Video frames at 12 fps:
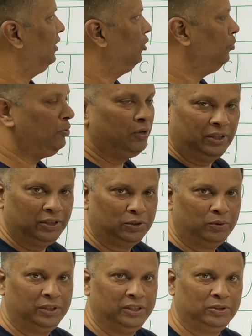hope you
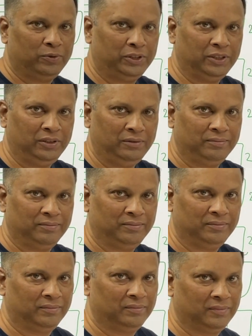understood this question.
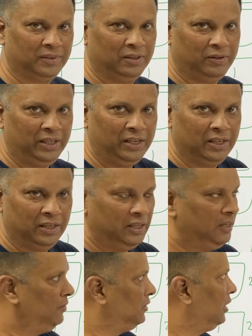Okay.
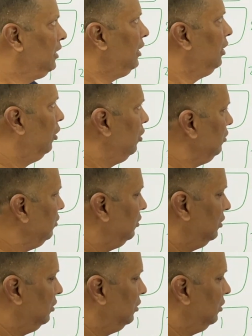It was little long,